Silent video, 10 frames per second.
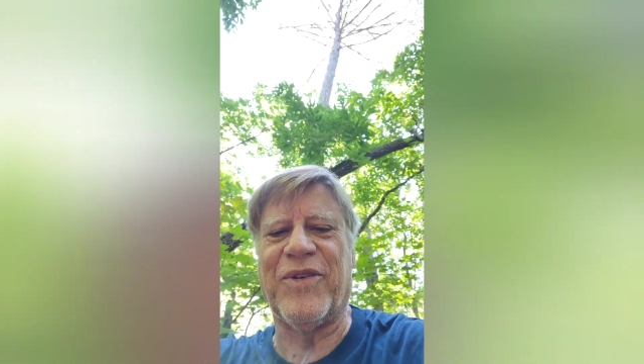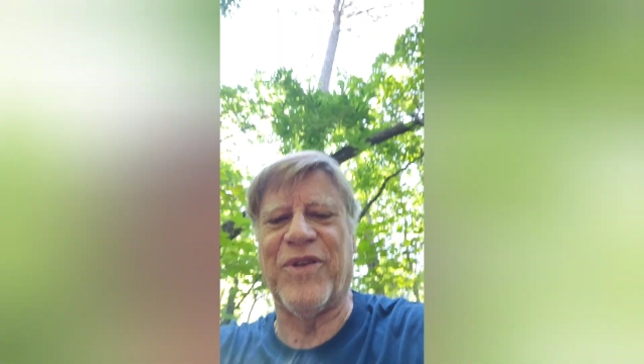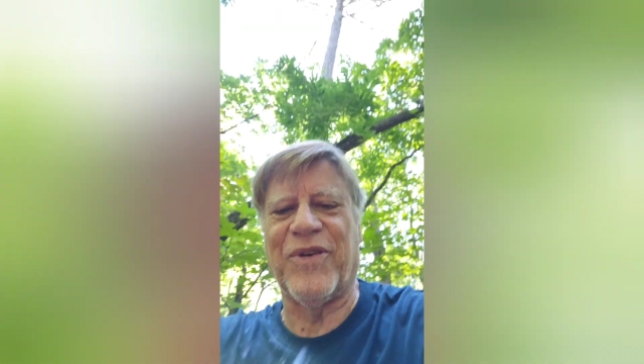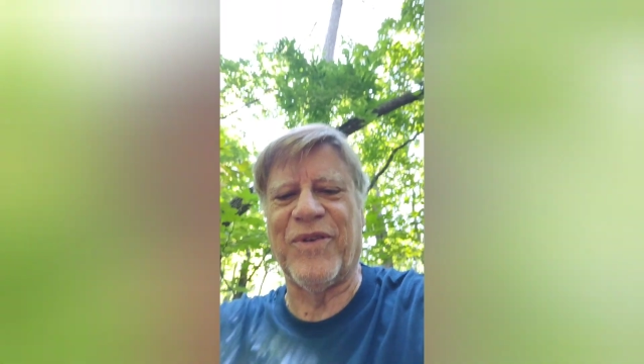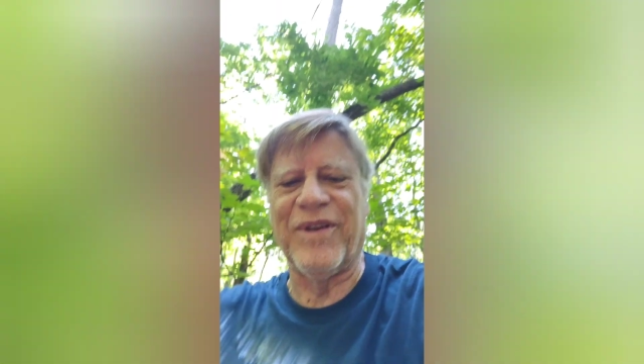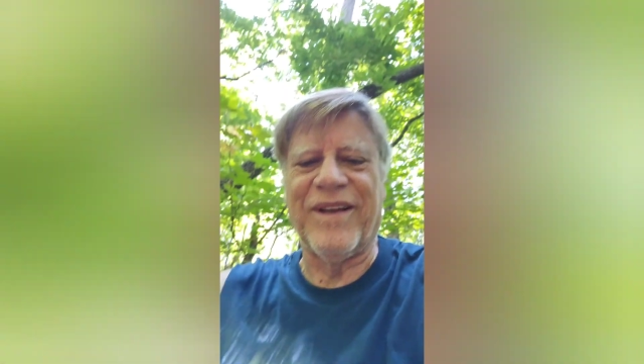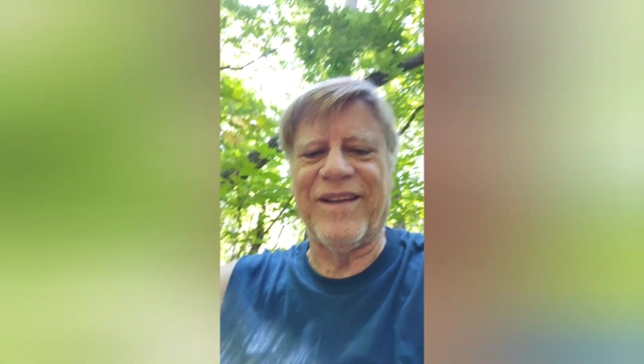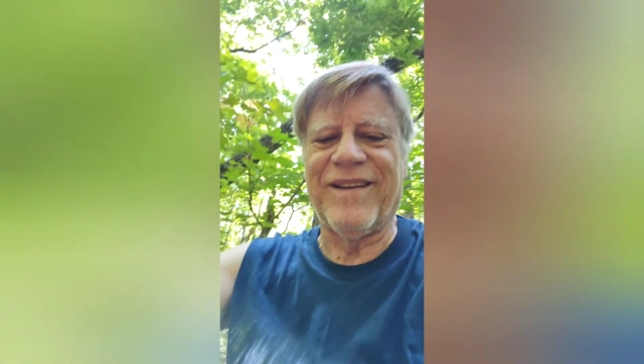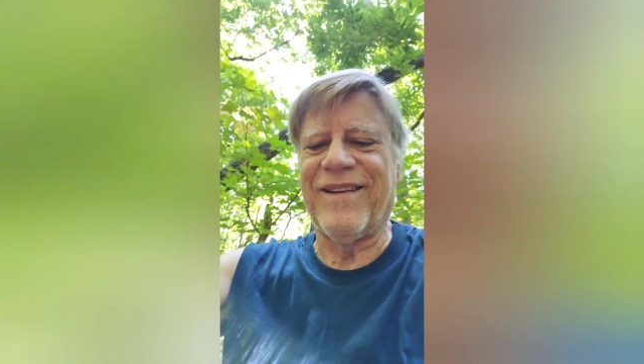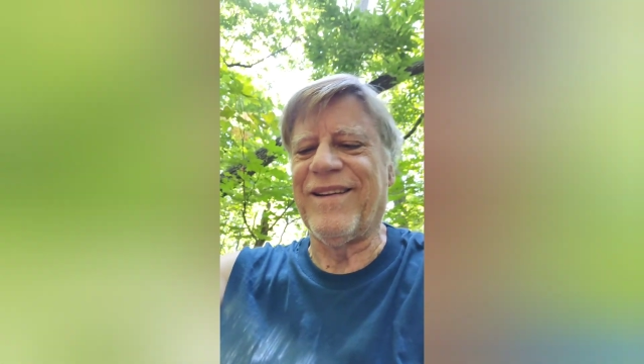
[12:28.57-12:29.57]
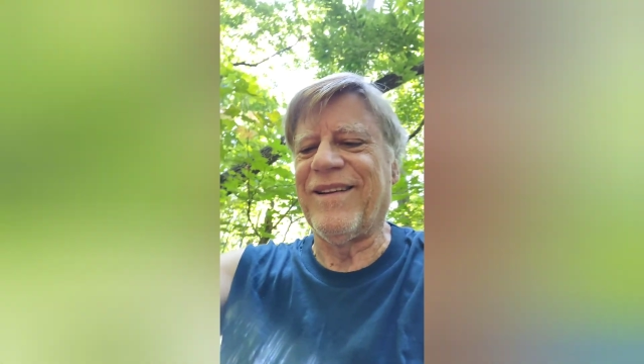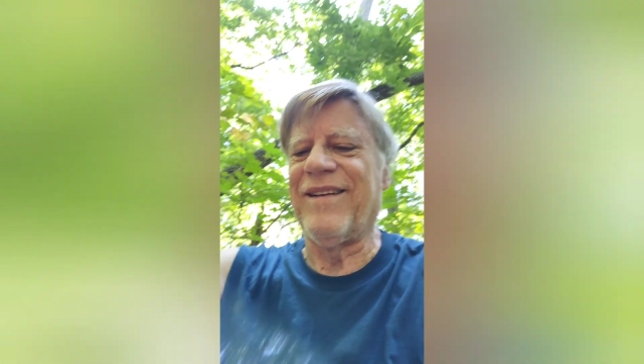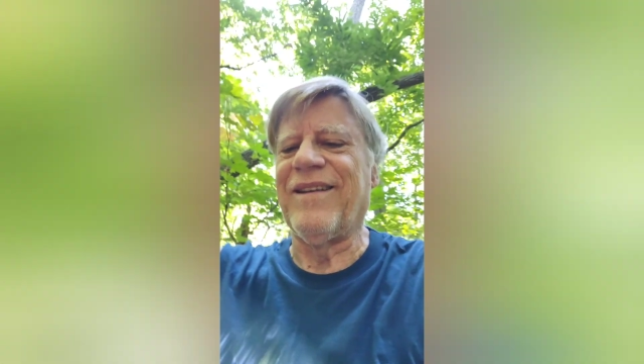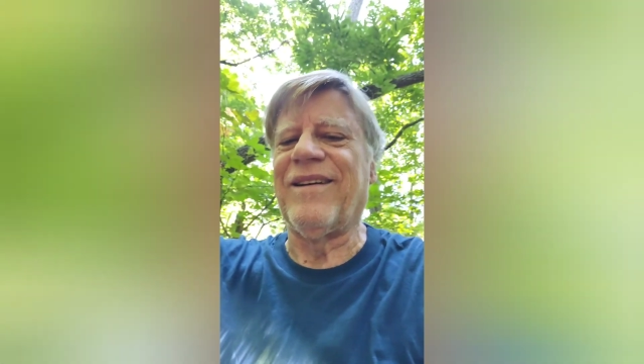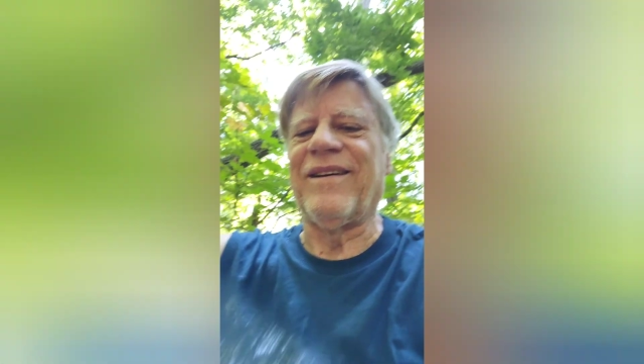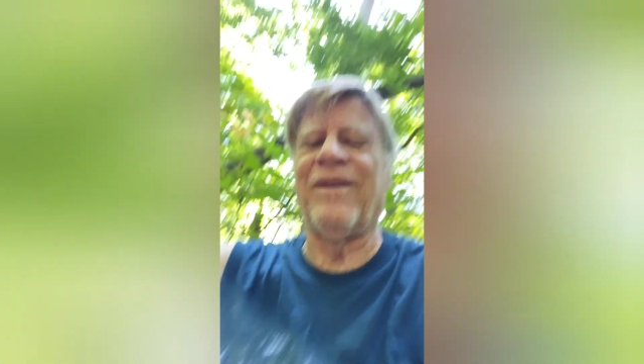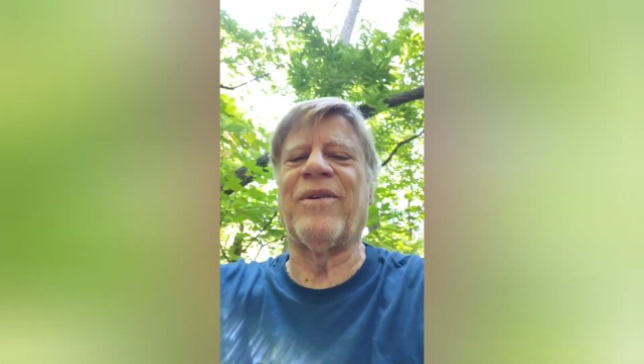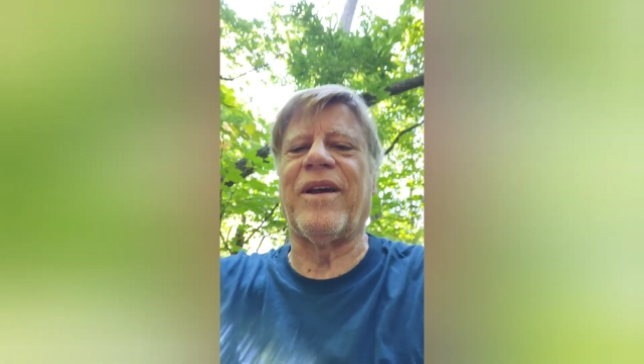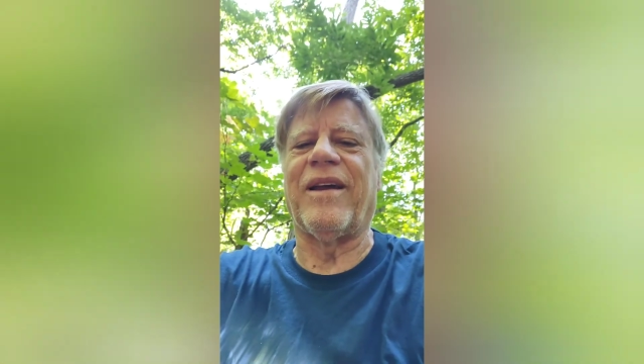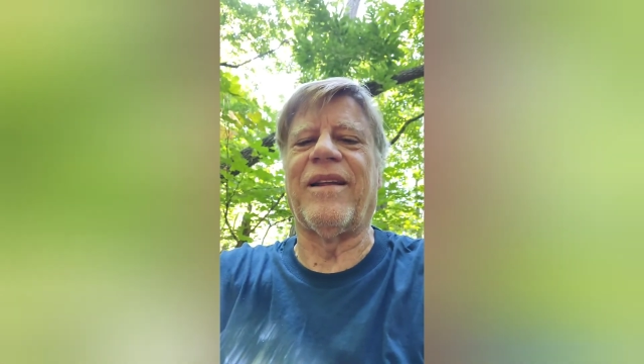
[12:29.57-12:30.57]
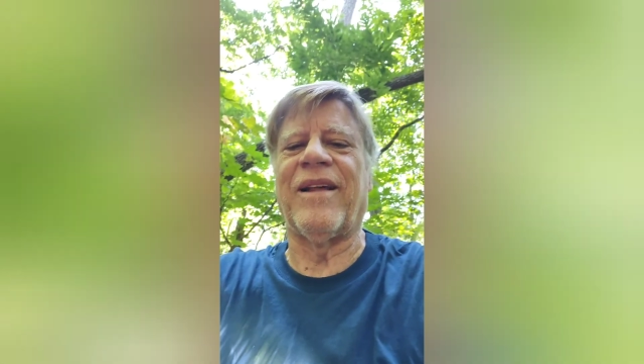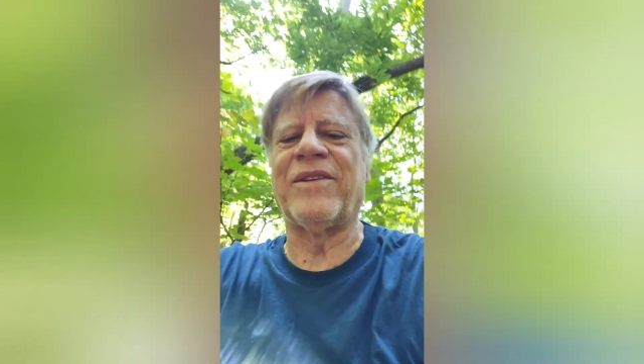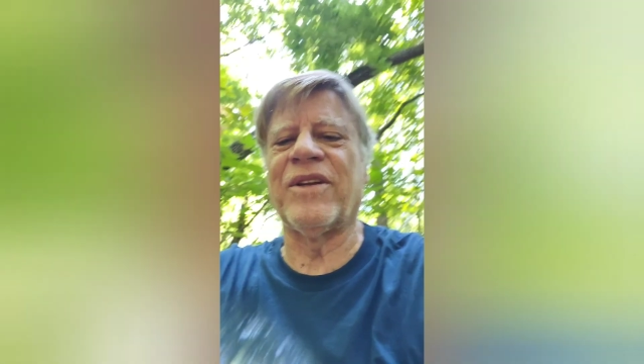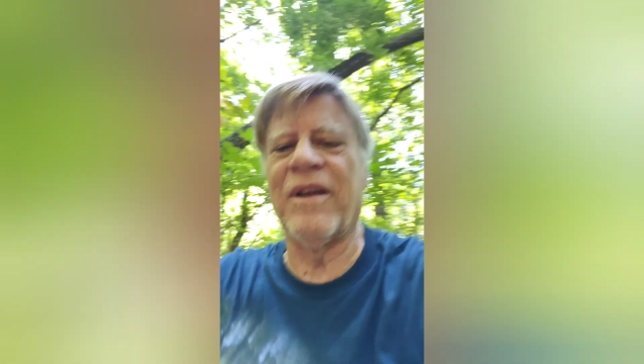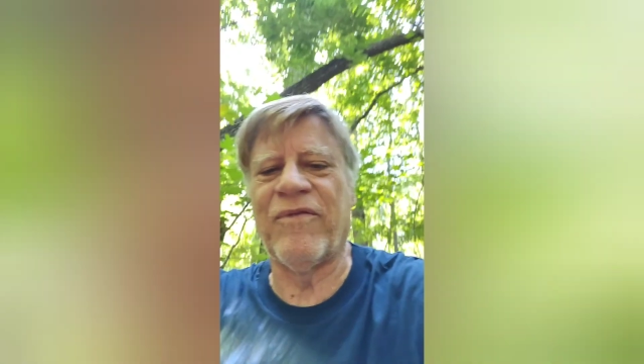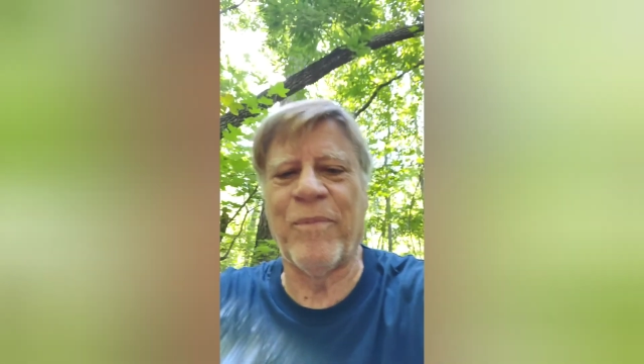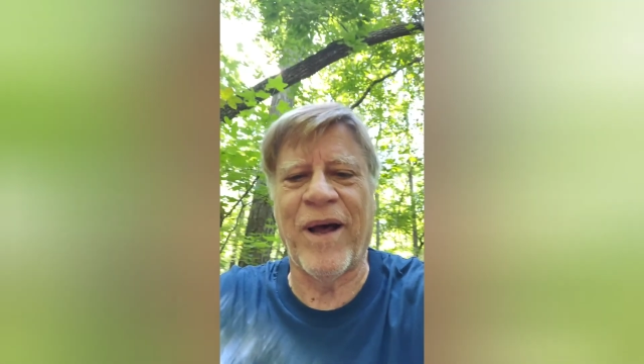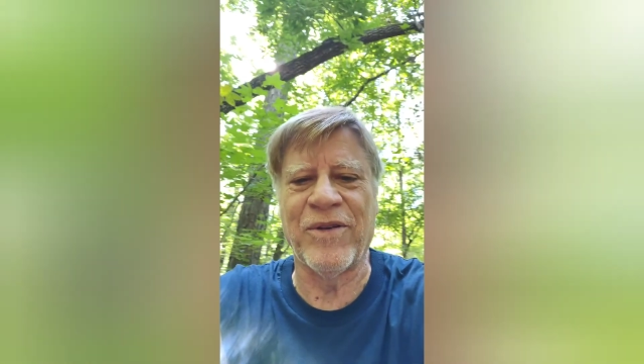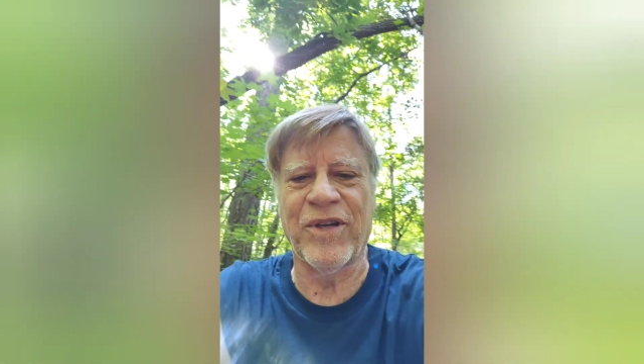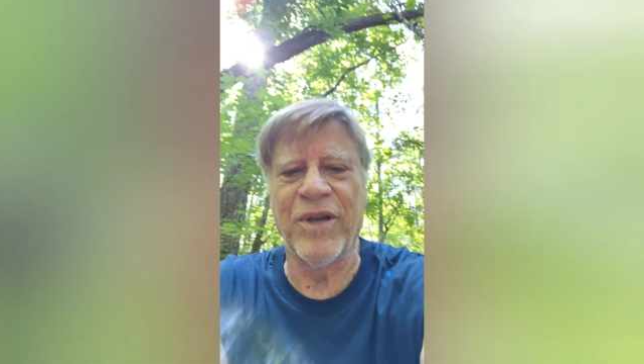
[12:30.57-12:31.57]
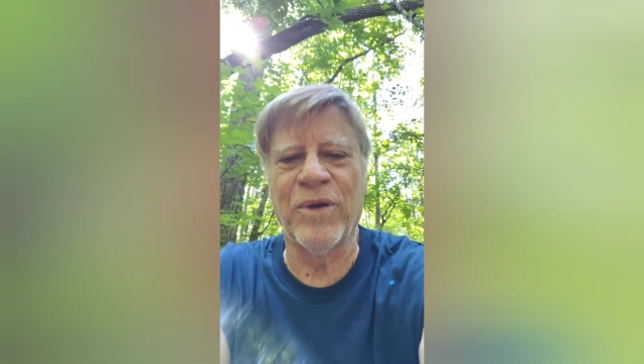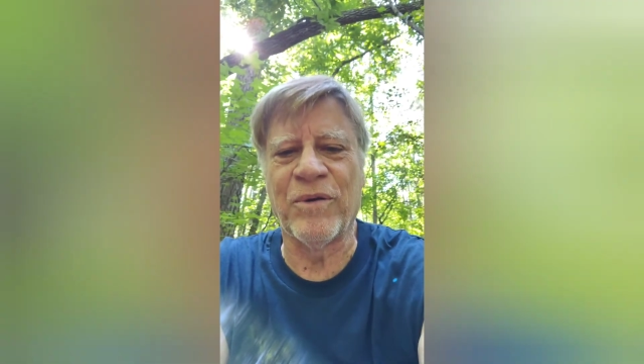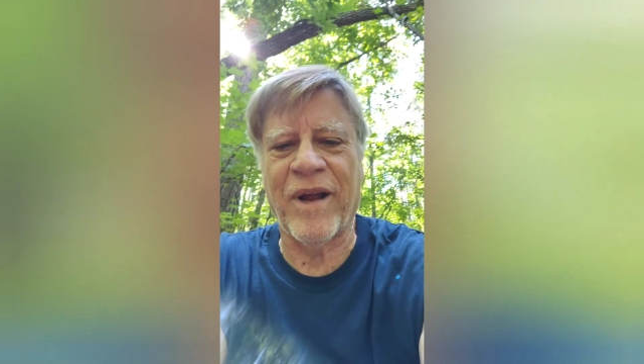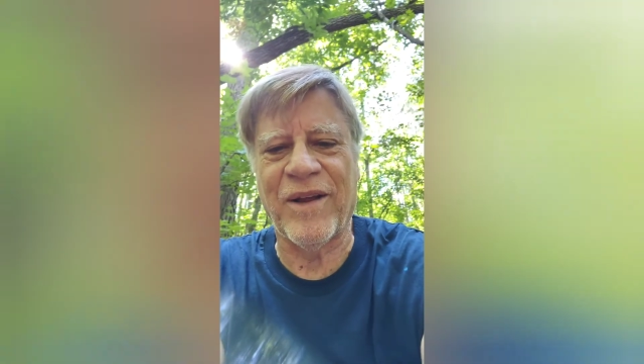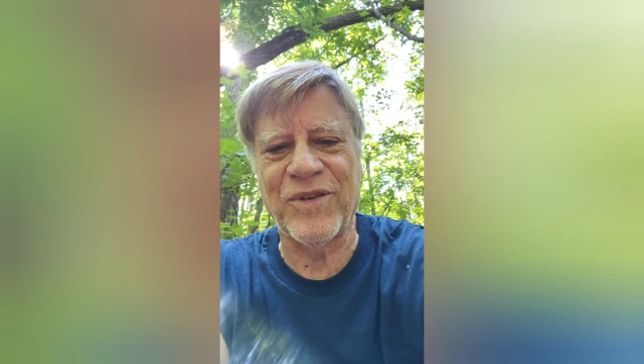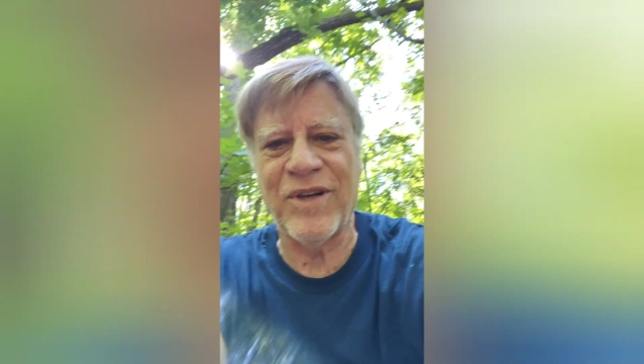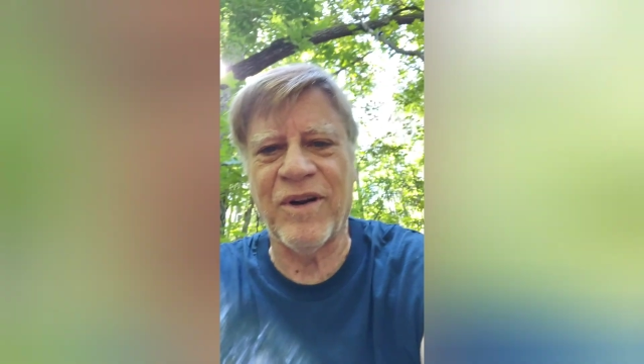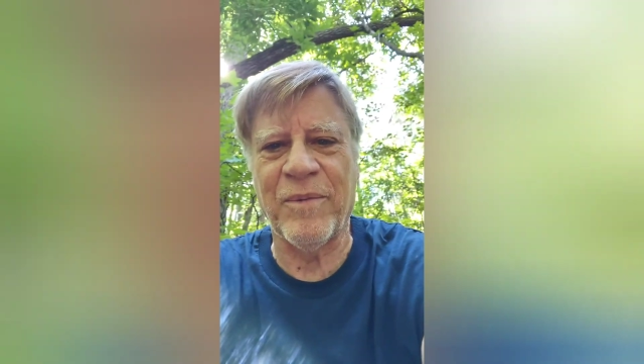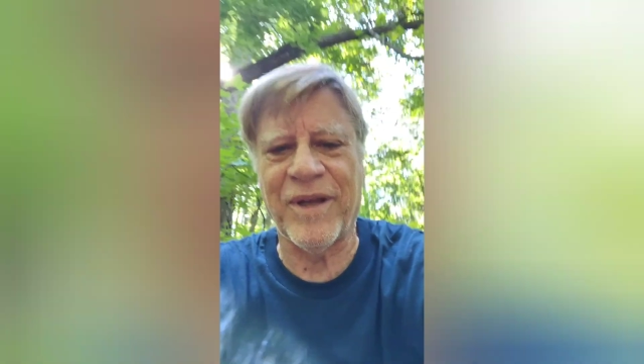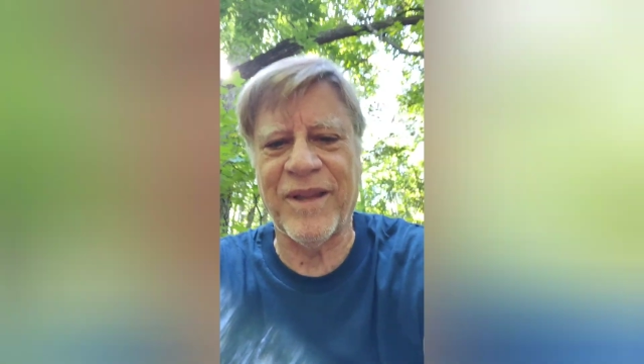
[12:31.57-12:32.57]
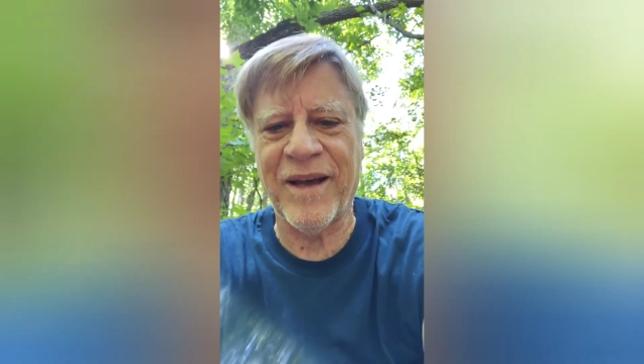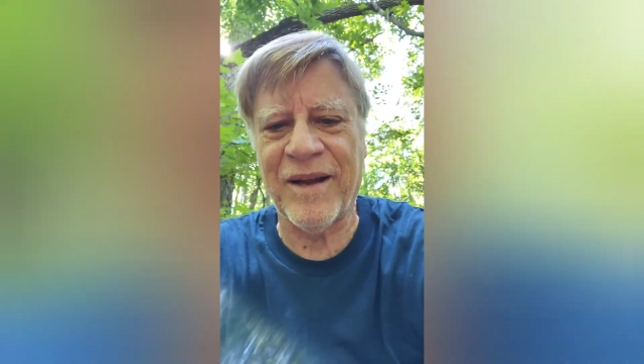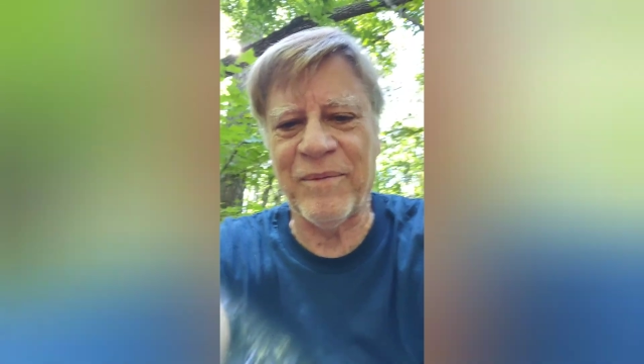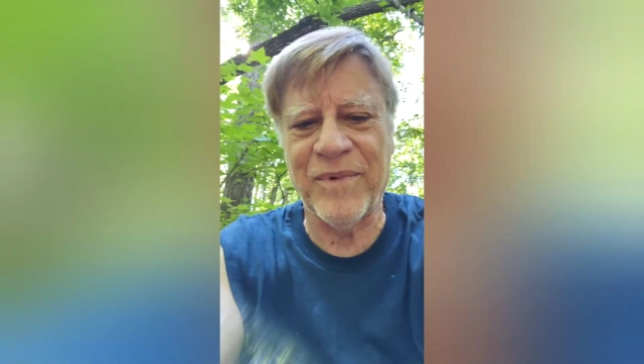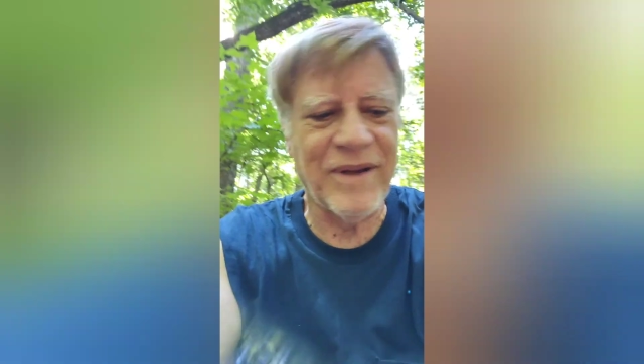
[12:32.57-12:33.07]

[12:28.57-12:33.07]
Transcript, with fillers: So. Okay, that's enough of bouncing you around. Sorry about that. I'm